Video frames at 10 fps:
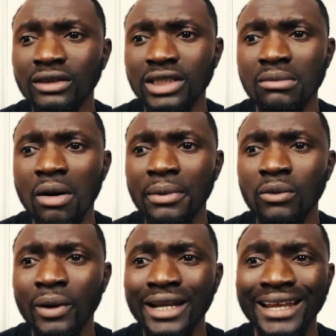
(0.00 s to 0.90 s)
was a moment
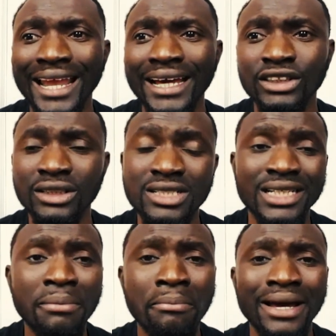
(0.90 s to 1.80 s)
when Elijah, the
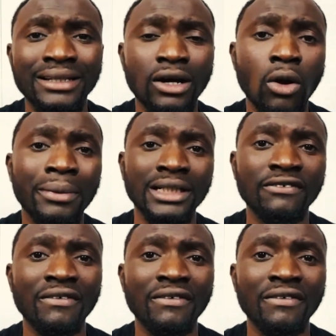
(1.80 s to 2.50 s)
same man that commanded